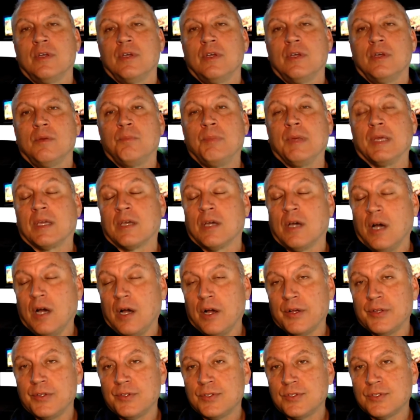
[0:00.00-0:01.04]

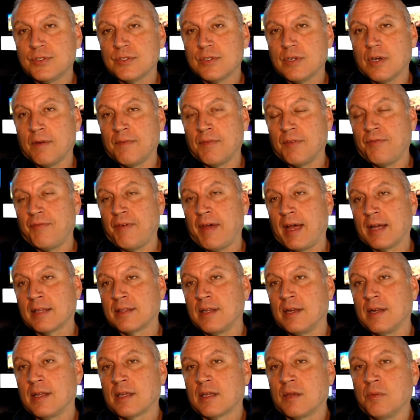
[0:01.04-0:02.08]
because of the fact
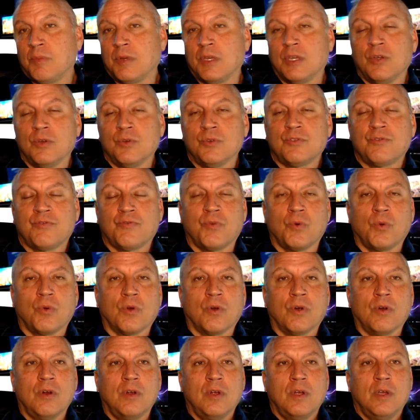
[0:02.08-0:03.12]
that it could be used
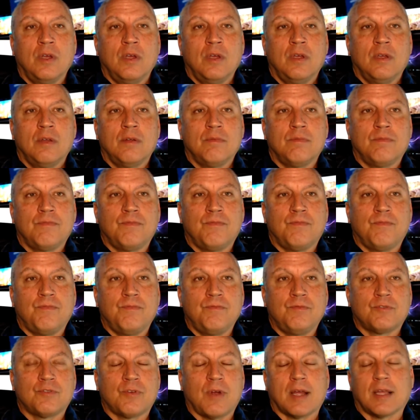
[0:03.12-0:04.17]
for
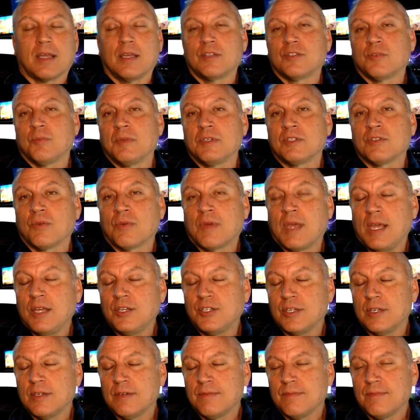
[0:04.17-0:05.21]
tracking somebody's
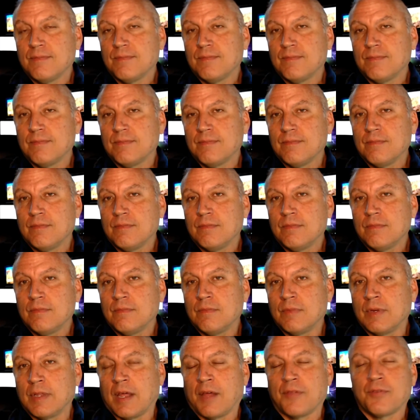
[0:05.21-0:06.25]
location
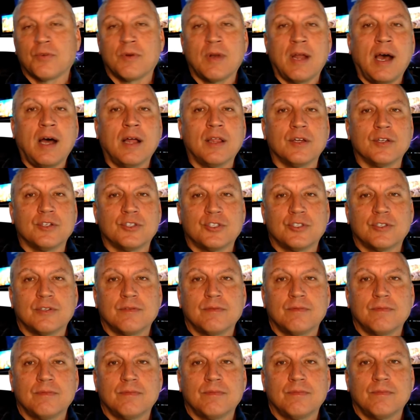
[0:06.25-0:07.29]
without their knowledge.
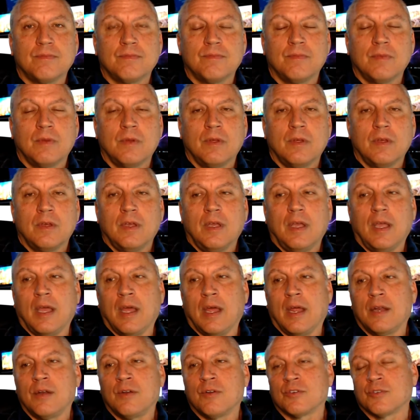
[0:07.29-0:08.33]

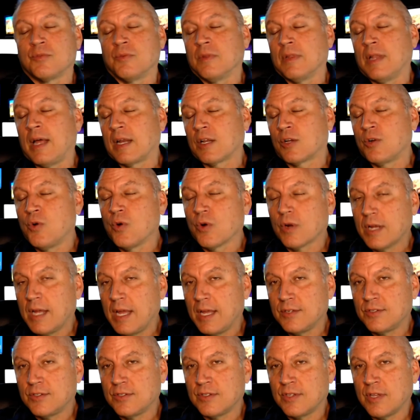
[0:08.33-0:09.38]
And there's a lot of court
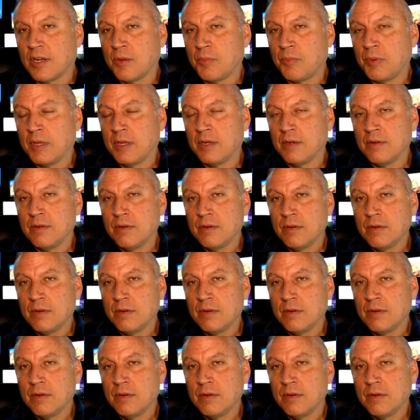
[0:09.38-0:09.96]
cases that have been